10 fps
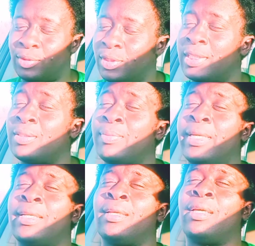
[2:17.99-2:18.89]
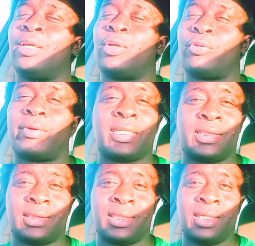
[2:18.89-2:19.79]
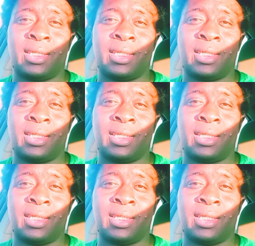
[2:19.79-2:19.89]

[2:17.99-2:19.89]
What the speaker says: It's been crazy.